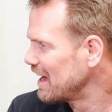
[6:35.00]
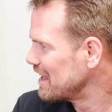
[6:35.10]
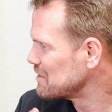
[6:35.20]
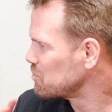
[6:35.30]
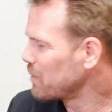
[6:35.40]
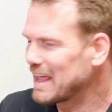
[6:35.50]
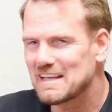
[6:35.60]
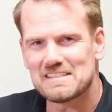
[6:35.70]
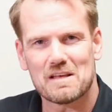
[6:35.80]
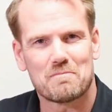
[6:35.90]
in
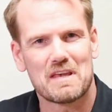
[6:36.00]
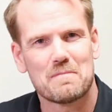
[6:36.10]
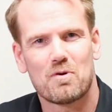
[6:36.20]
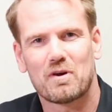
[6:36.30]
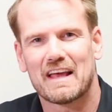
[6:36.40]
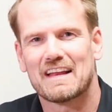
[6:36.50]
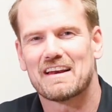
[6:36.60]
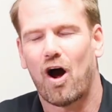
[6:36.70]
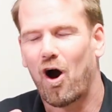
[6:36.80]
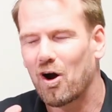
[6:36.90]
ways that people can
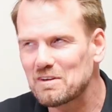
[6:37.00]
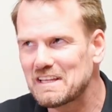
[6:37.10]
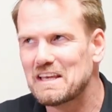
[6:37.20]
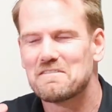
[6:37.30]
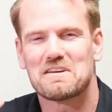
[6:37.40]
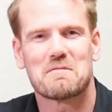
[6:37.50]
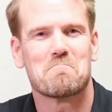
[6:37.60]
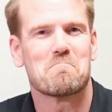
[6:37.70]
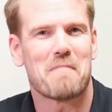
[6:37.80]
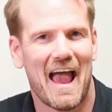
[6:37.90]
hardly even
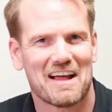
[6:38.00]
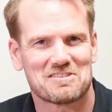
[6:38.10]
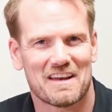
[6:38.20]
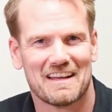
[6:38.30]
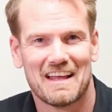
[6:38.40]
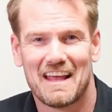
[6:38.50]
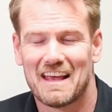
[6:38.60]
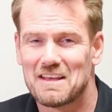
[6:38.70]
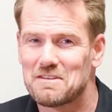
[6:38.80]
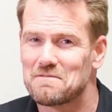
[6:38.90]
imagine.
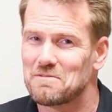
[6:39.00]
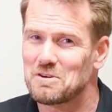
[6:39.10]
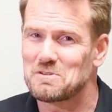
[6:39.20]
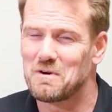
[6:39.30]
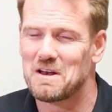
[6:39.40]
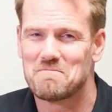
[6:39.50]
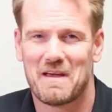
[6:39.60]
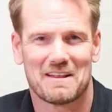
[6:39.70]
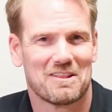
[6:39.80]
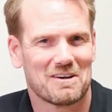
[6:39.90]
And the first one
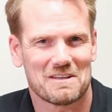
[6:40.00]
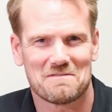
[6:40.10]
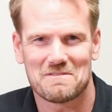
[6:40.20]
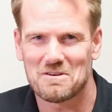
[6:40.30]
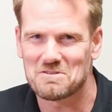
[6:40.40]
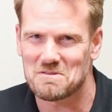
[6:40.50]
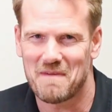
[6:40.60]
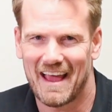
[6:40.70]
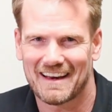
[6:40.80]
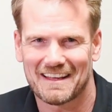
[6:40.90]
may look and feel
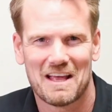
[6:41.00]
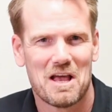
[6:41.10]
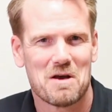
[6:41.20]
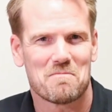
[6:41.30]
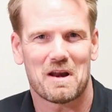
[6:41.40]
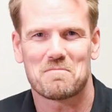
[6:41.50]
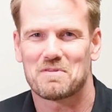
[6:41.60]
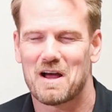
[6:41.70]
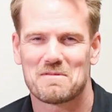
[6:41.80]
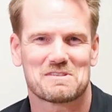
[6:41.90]
dramatic, but I
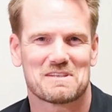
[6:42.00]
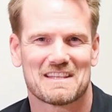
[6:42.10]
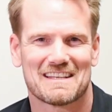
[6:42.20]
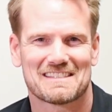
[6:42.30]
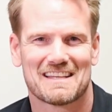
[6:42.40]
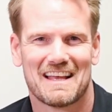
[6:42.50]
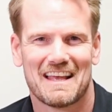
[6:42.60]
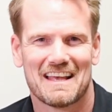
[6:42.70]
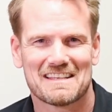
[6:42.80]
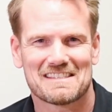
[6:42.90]
promise you this,
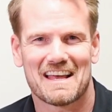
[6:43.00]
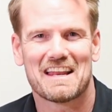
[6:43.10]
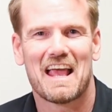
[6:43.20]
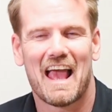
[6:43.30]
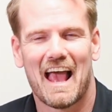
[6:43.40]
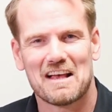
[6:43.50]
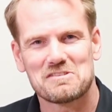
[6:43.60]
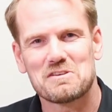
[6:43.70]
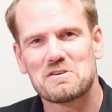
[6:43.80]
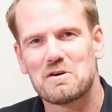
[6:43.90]
is that as
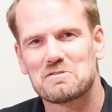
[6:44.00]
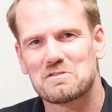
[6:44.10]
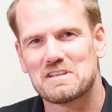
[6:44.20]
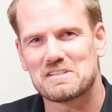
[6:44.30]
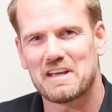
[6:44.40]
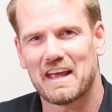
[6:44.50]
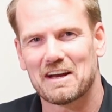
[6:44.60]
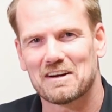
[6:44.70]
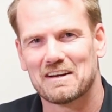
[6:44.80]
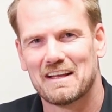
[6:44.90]
you go through this
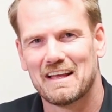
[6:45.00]
care,